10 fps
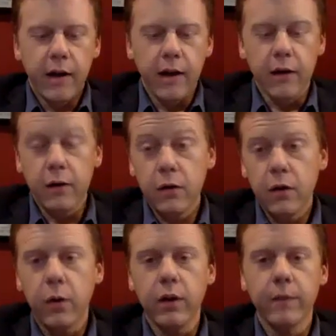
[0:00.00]
Hello,
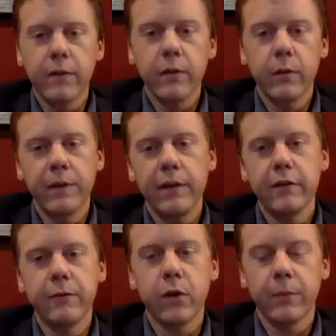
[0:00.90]
welcome to the Middle
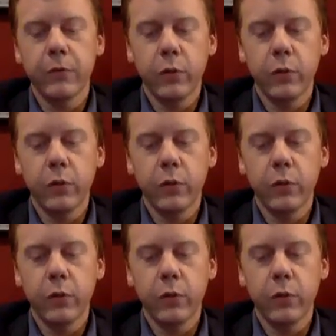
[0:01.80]
East Forum's